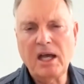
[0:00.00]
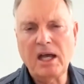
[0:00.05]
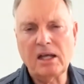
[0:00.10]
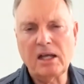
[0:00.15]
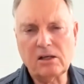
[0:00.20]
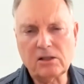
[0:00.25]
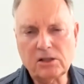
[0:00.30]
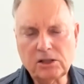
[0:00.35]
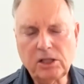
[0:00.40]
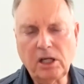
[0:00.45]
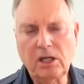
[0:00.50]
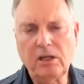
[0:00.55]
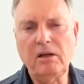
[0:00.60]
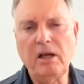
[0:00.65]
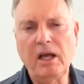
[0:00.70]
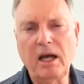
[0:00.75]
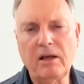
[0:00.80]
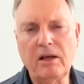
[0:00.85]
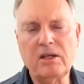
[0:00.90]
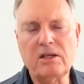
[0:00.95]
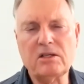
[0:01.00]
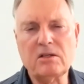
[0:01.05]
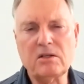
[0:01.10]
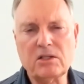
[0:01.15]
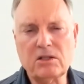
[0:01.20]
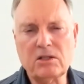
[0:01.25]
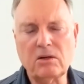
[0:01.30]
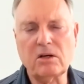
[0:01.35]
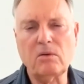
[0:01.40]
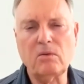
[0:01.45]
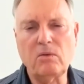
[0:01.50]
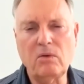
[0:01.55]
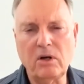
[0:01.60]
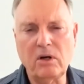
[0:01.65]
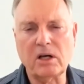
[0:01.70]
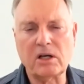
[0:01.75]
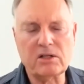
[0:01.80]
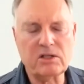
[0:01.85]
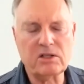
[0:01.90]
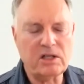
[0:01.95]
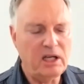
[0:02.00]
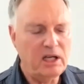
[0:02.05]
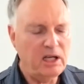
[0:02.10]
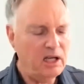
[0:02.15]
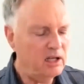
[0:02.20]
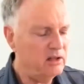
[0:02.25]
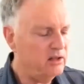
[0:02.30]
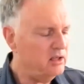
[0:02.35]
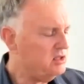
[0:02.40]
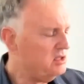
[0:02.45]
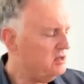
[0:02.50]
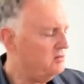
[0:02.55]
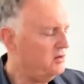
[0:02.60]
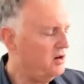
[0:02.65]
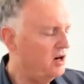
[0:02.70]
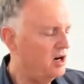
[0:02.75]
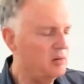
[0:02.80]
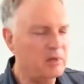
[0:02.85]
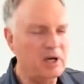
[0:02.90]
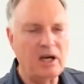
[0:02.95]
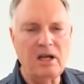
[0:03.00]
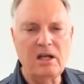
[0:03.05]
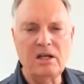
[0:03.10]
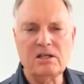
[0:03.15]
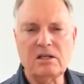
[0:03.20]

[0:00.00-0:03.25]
and I'll show you how this sort of works in this environment.